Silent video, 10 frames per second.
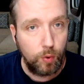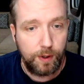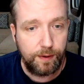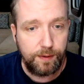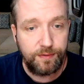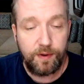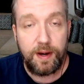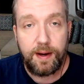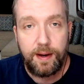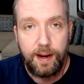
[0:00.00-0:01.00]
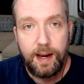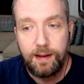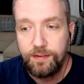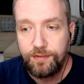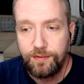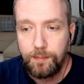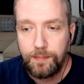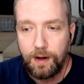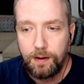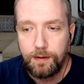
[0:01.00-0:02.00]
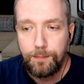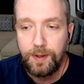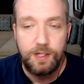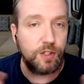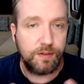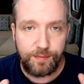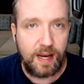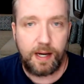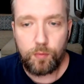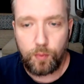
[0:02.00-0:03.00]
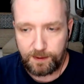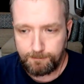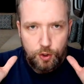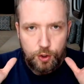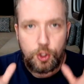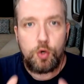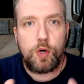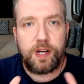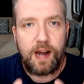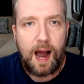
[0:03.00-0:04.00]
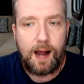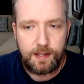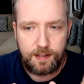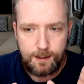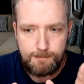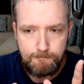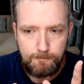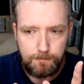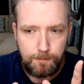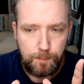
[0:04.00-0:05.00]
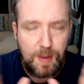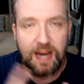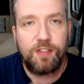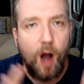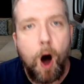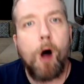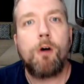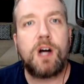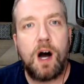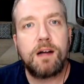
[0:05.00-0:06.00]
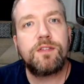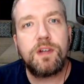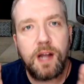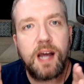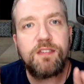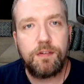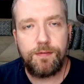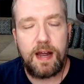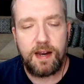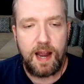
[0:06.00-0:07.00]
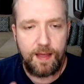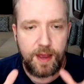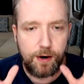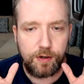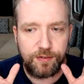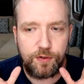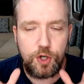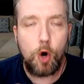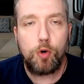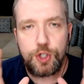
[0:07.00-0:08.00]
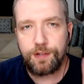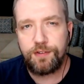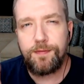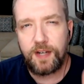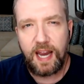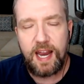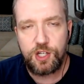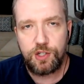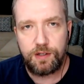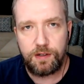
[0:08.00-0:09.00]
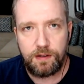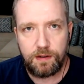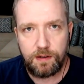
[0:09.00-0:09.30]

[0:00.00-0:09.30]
words and some uh, depictions of naked women. You cannot make the Holocaust a nice event, and there is no justification